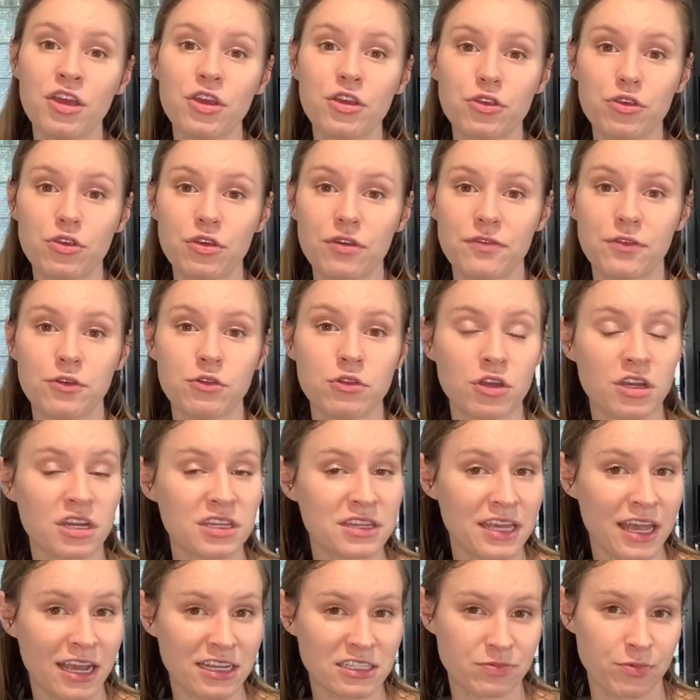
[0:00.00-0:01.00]
If you look at
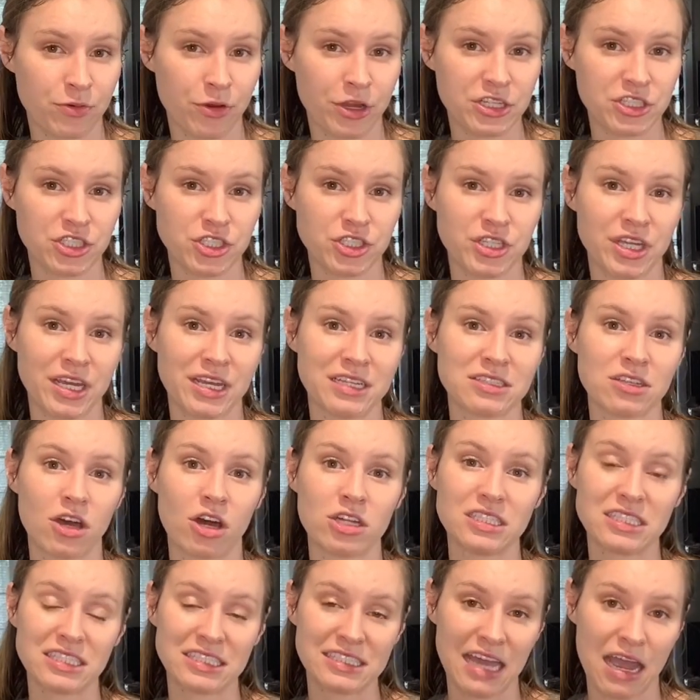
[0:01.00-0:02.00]
the expiration dates
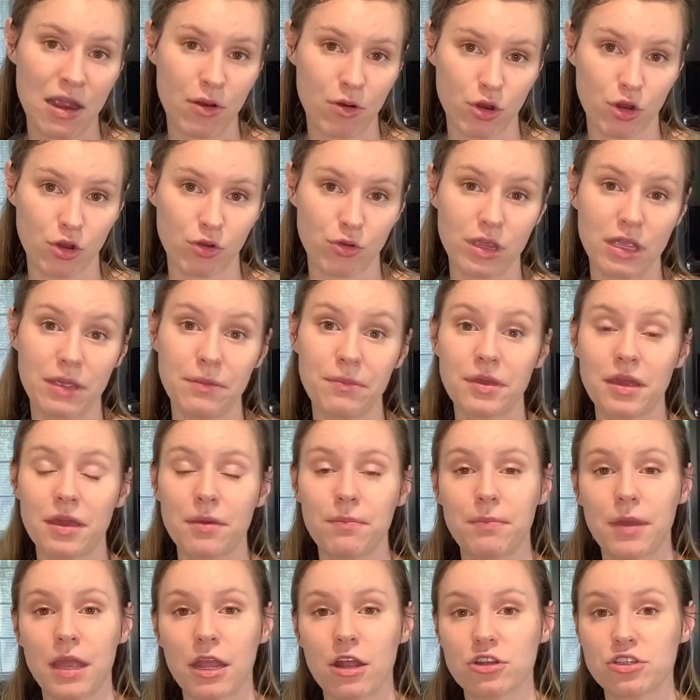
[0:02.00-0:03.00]
on sour cream
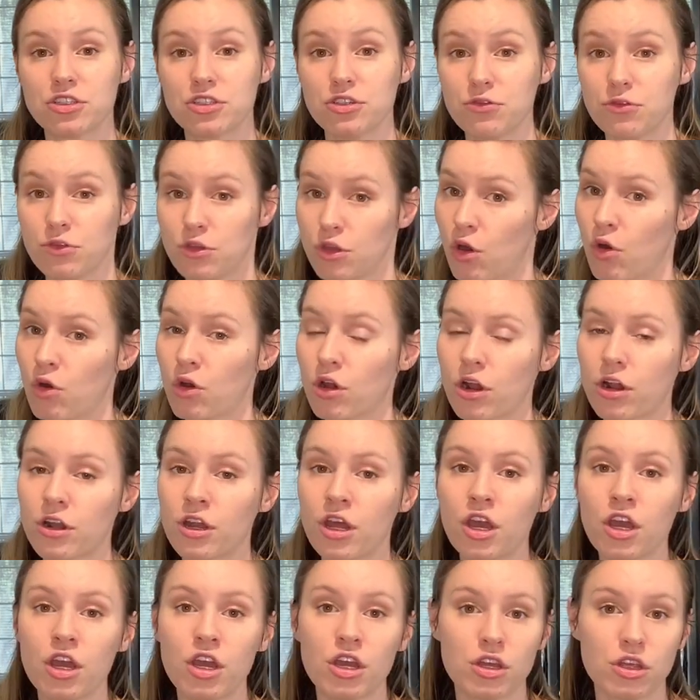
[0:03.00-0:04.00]
compared to yogurt,
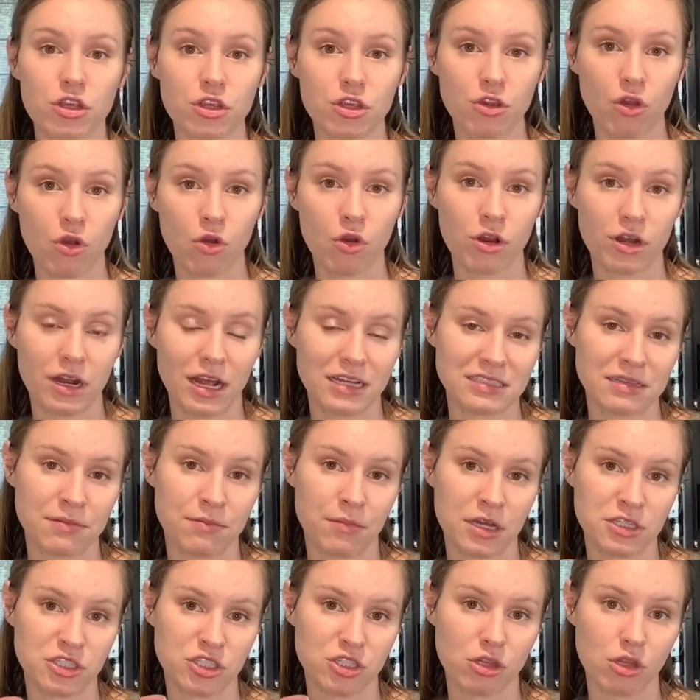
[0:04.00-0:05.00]
yogurt has a
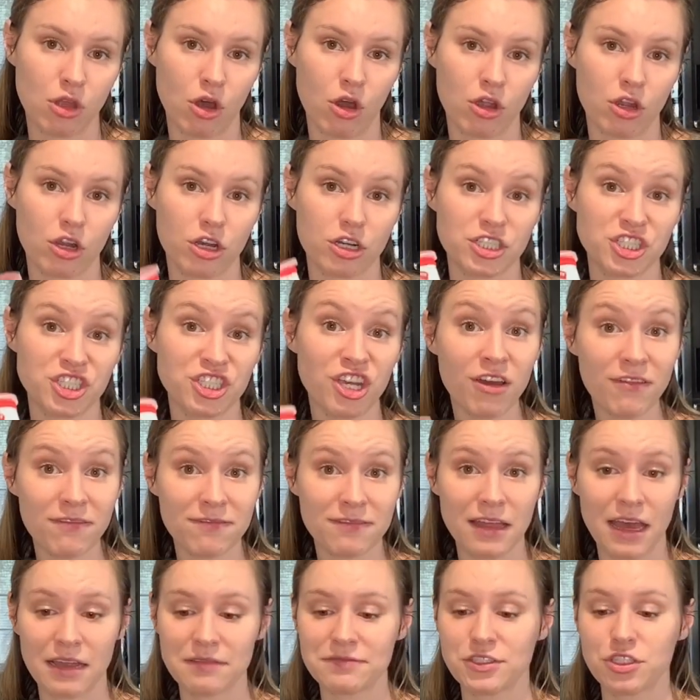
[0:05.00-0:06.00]
much longer shelf
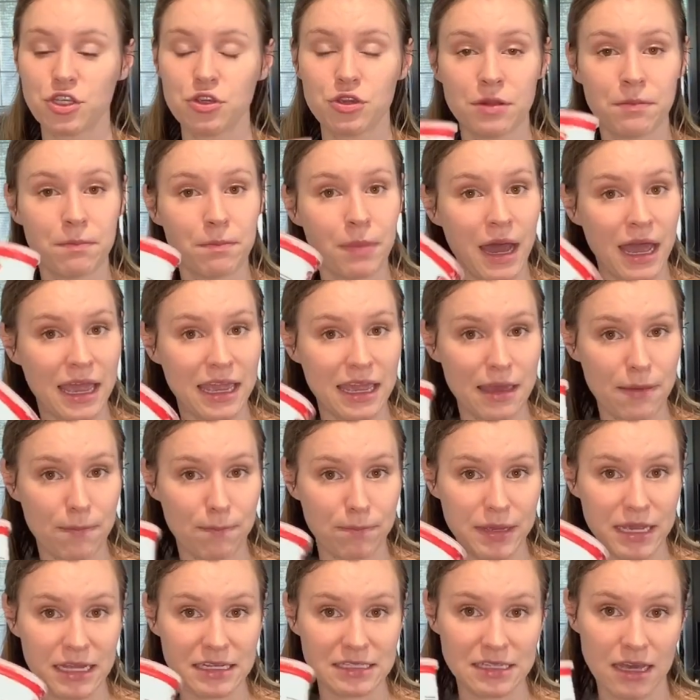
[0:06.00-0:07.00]
life, so you can buy it in
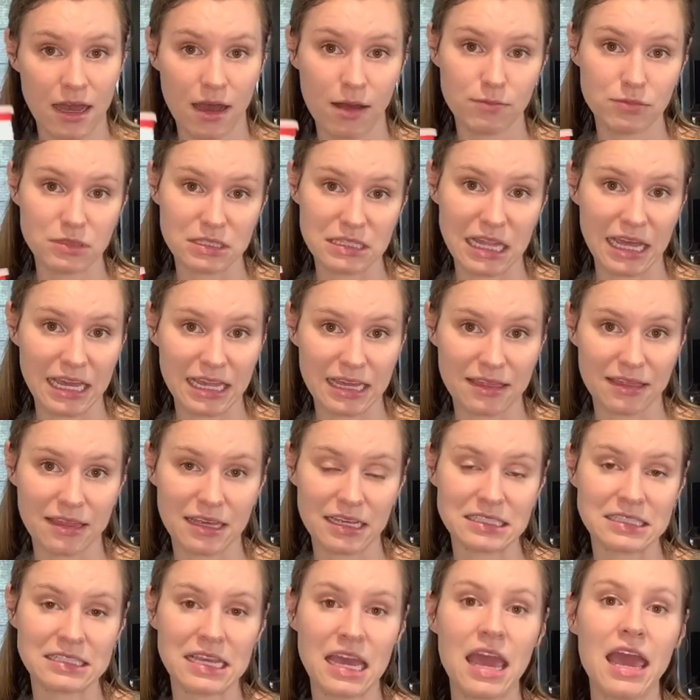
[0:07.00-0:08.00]
big tubs like
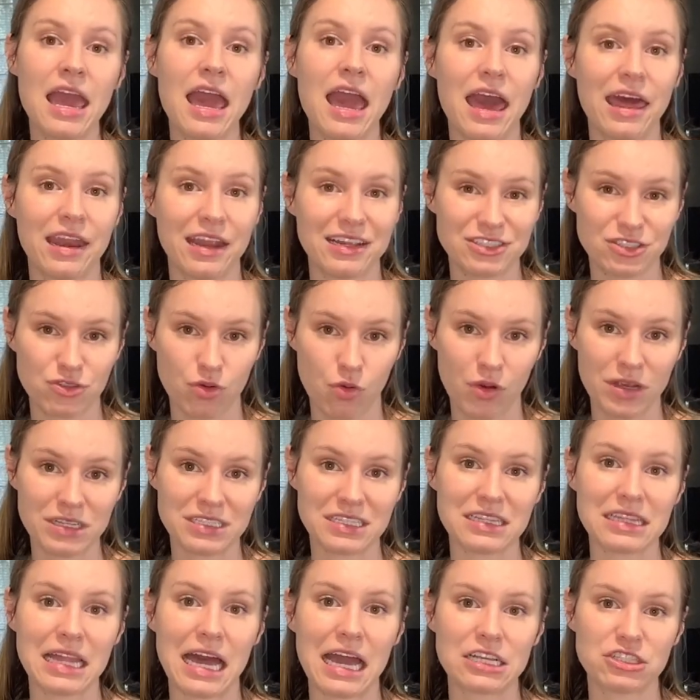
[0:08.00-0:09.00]
this and it's going
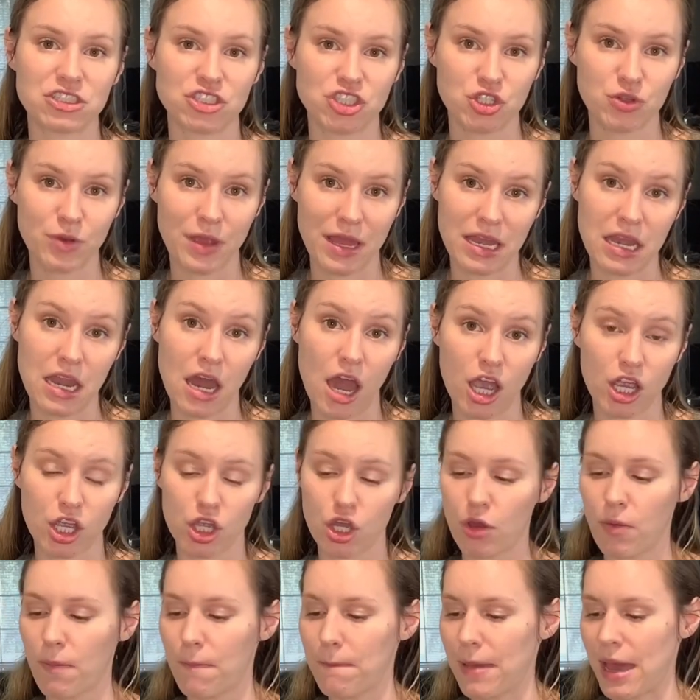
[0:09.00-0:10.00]
to last you and not
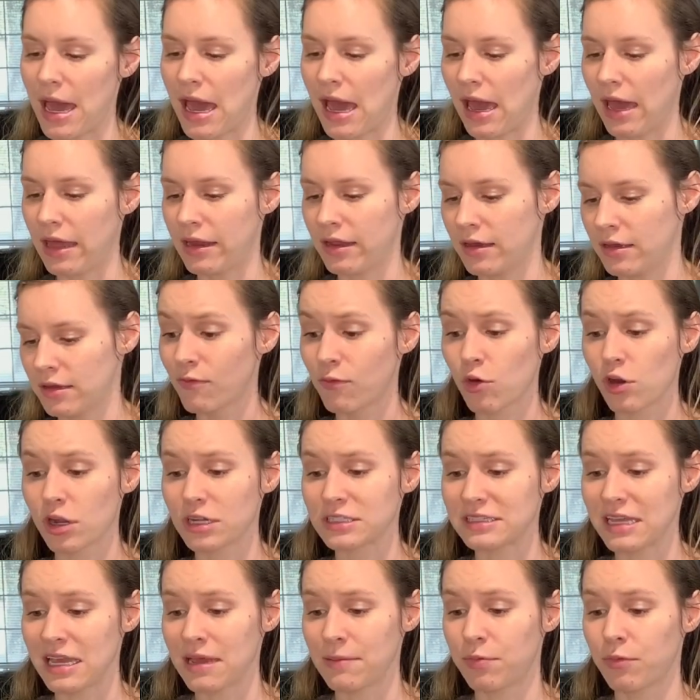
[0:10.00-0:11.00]
go bad. For
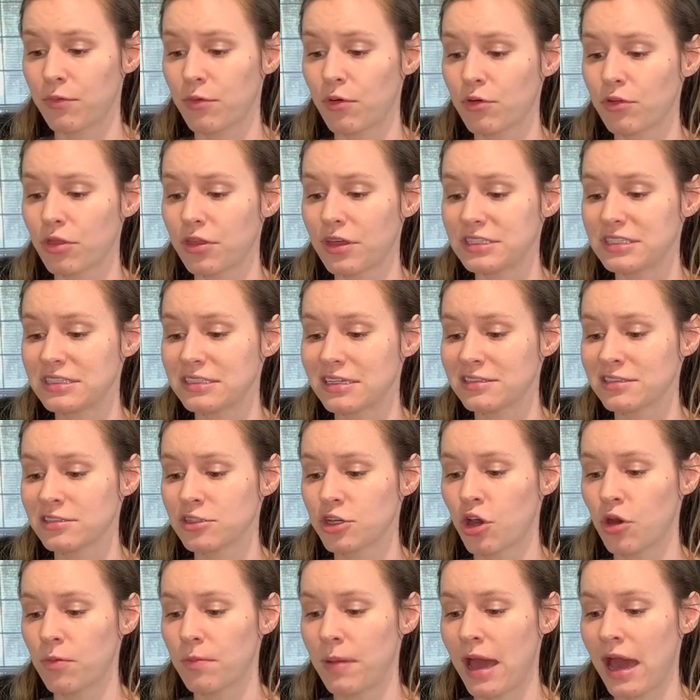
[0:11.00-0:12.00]
example, this doesn't
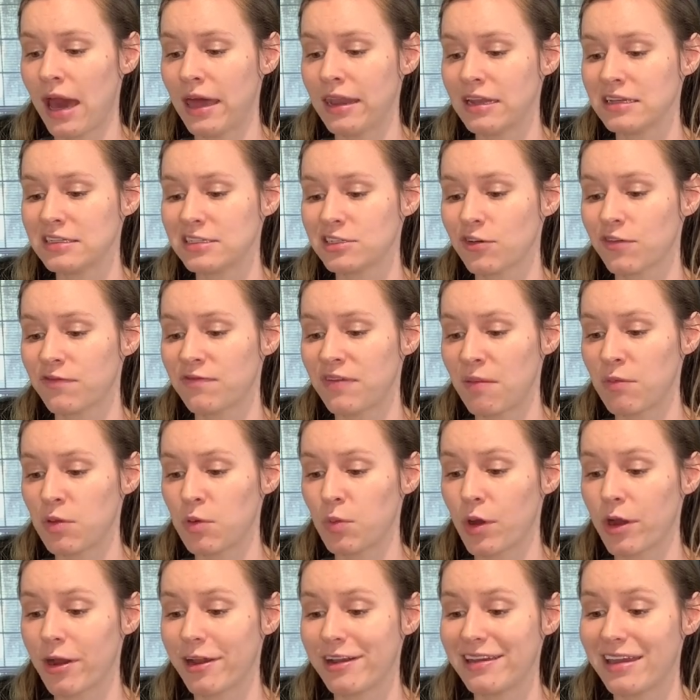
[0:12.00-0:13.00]
go bad until
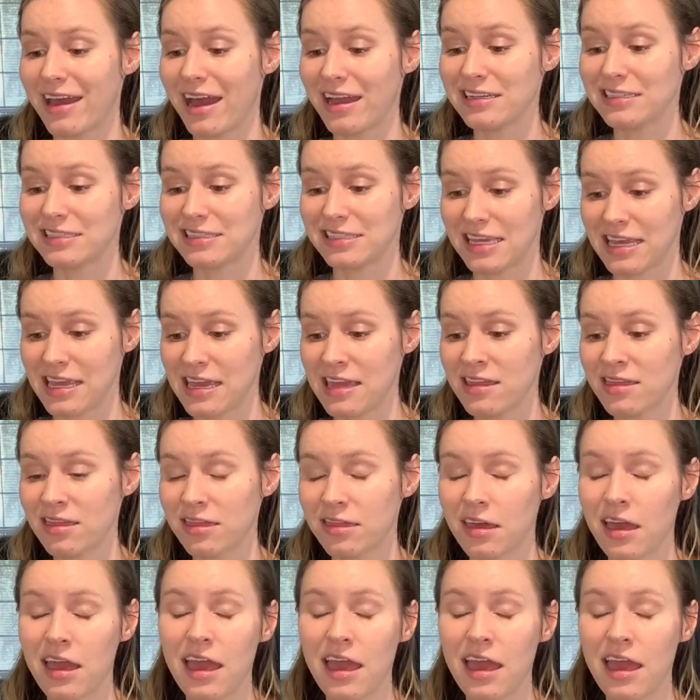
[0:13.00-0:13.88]
February 19th,